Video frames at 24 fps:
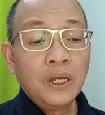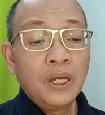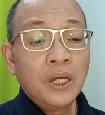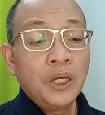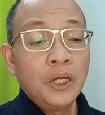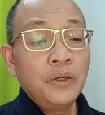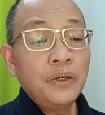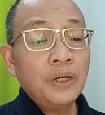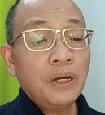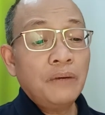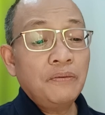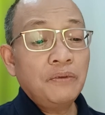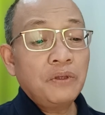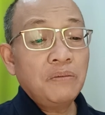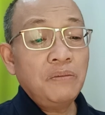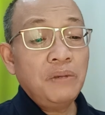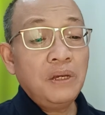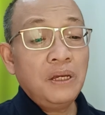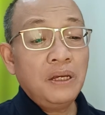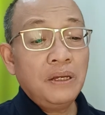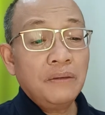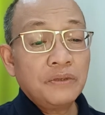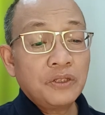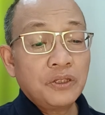you have to
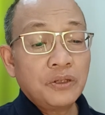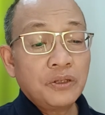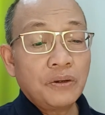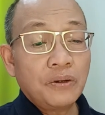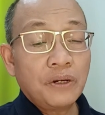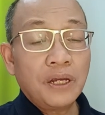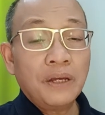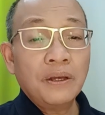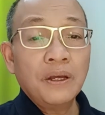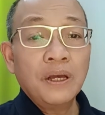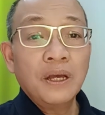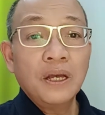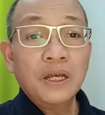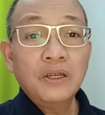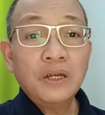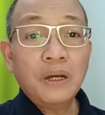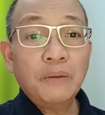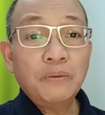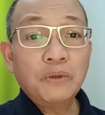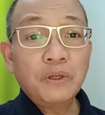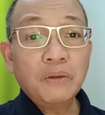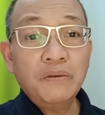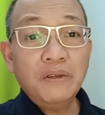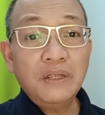be sorry you
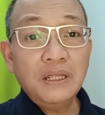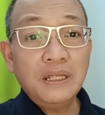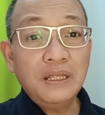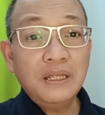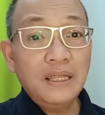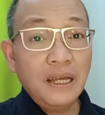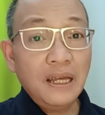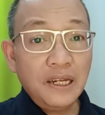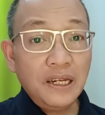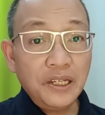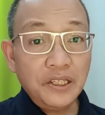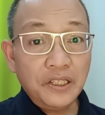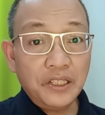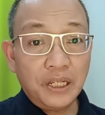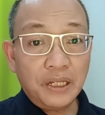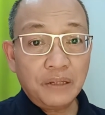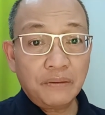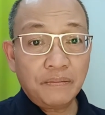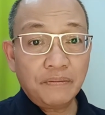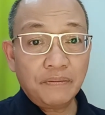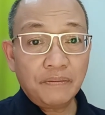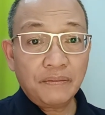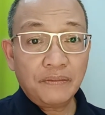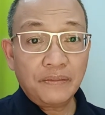have to be diligent
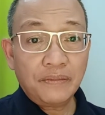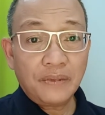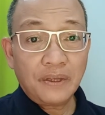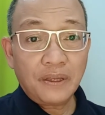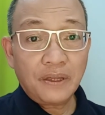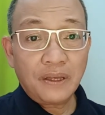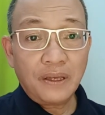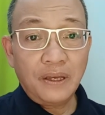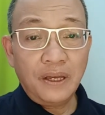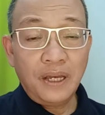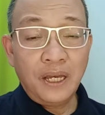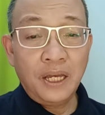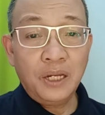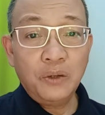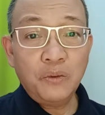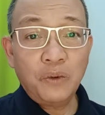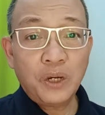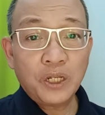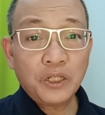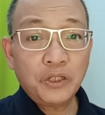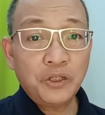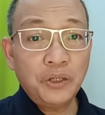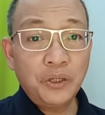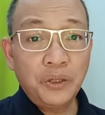in
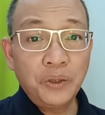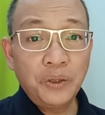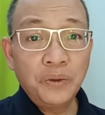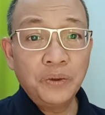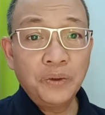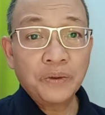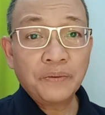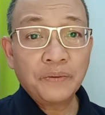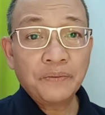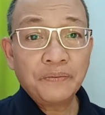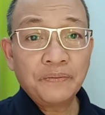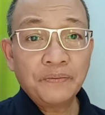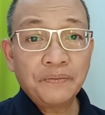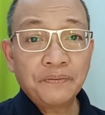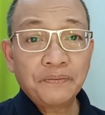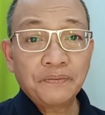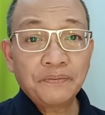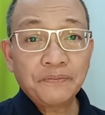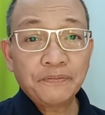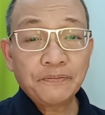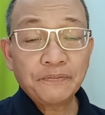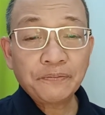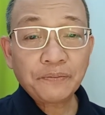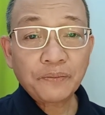what you do
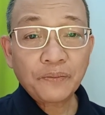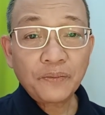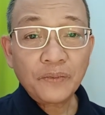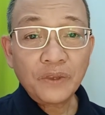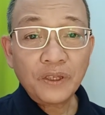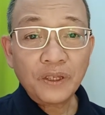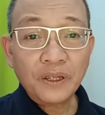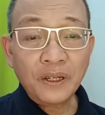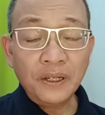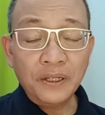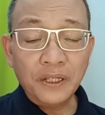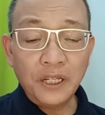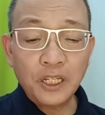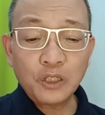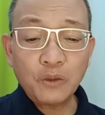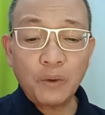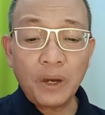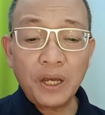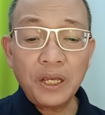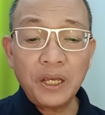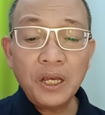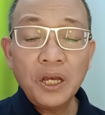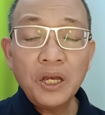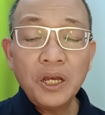that's
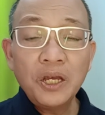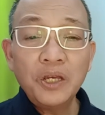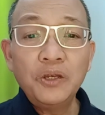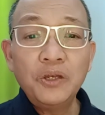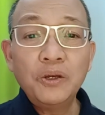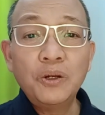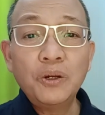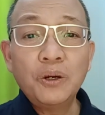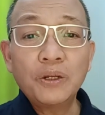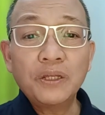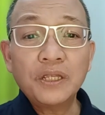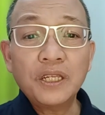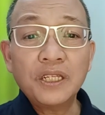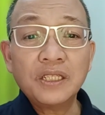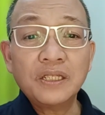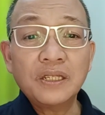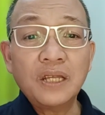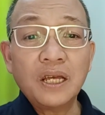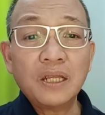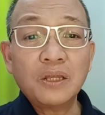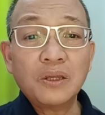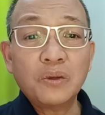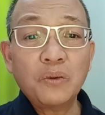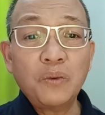why you notice
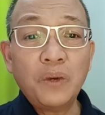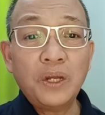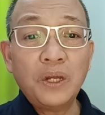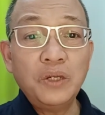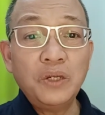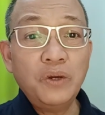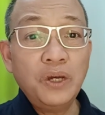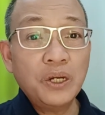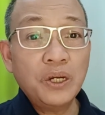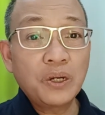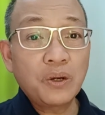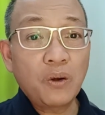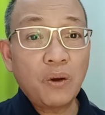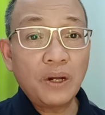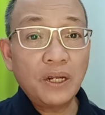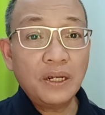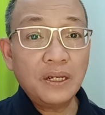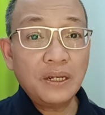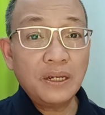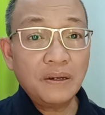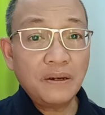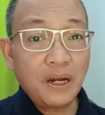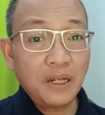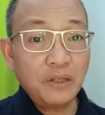that when you enroll in
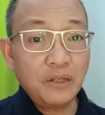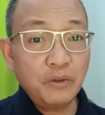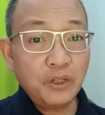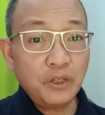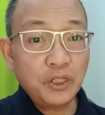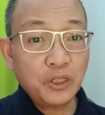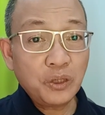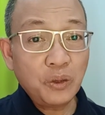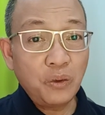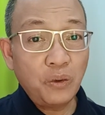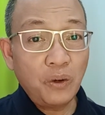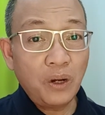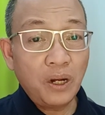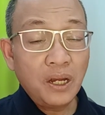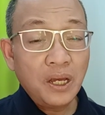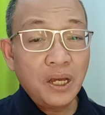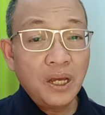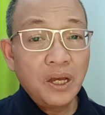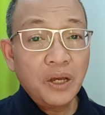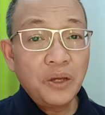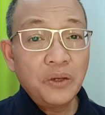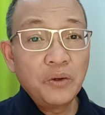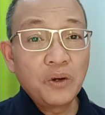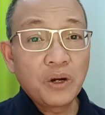the graduate school
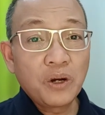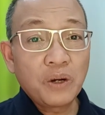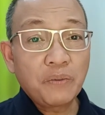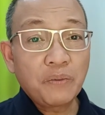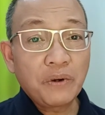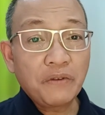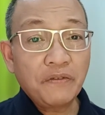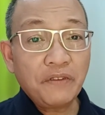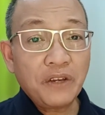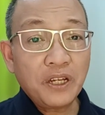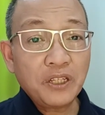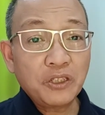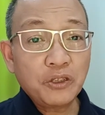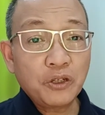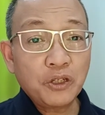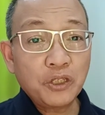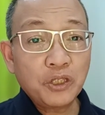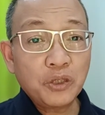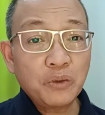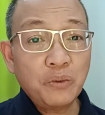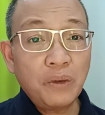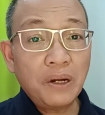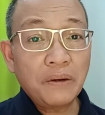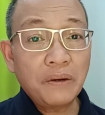your
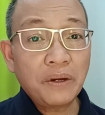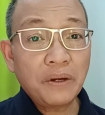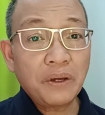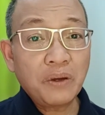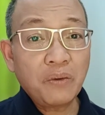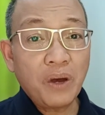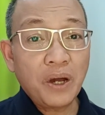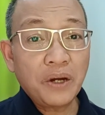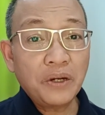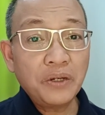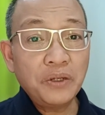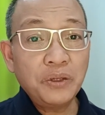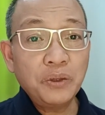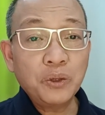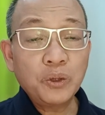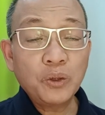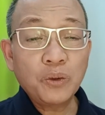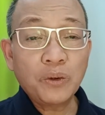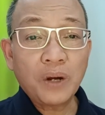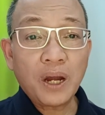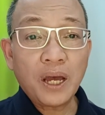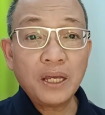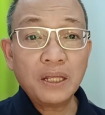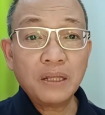professors will require you to
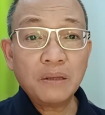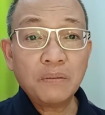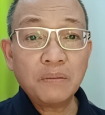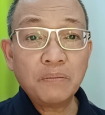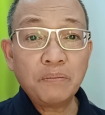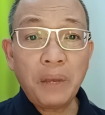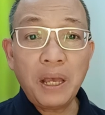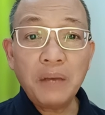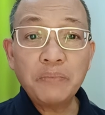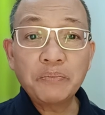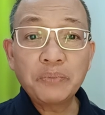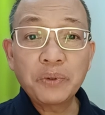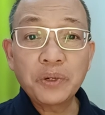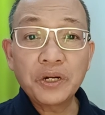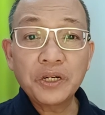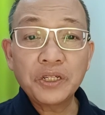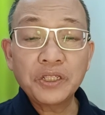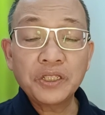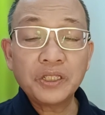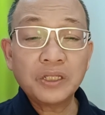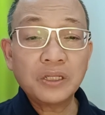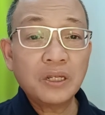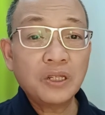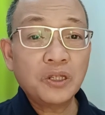write
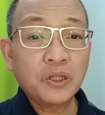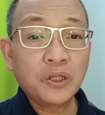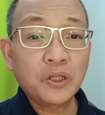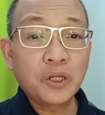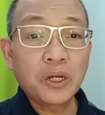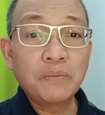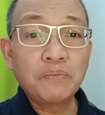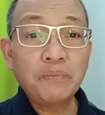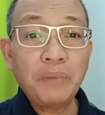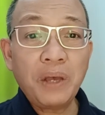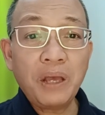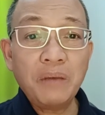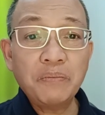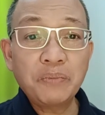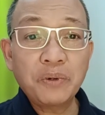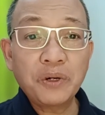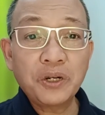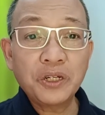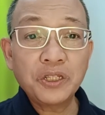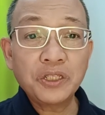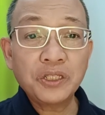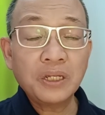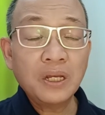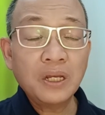papers term
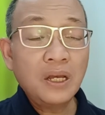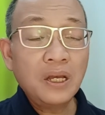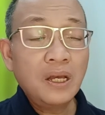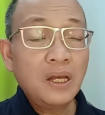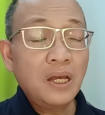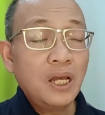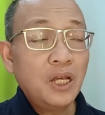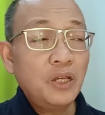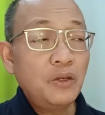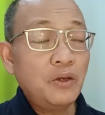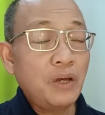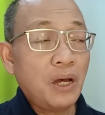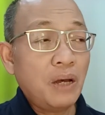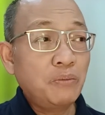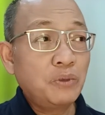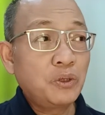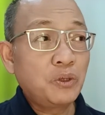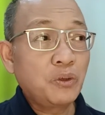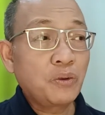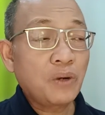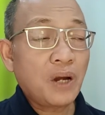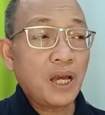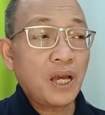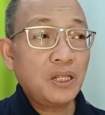papers you have
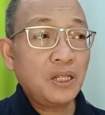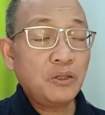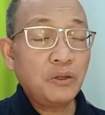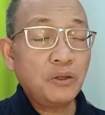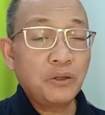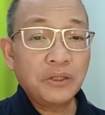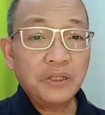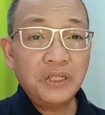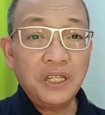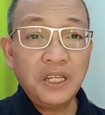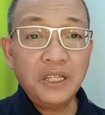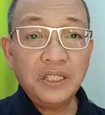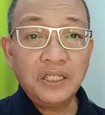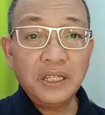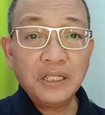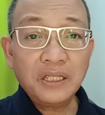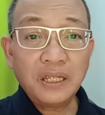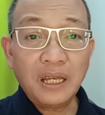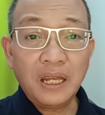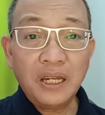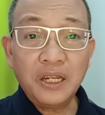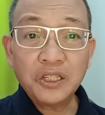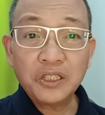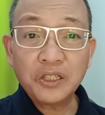to write your thesis
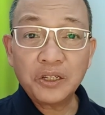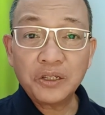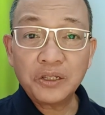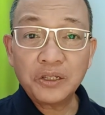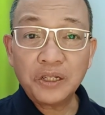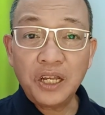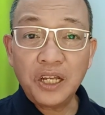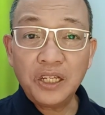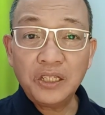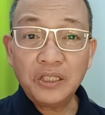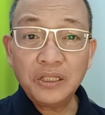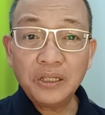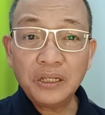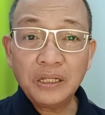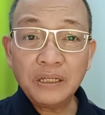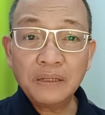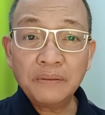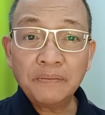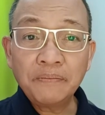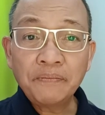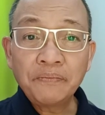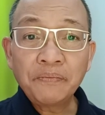and dissertation.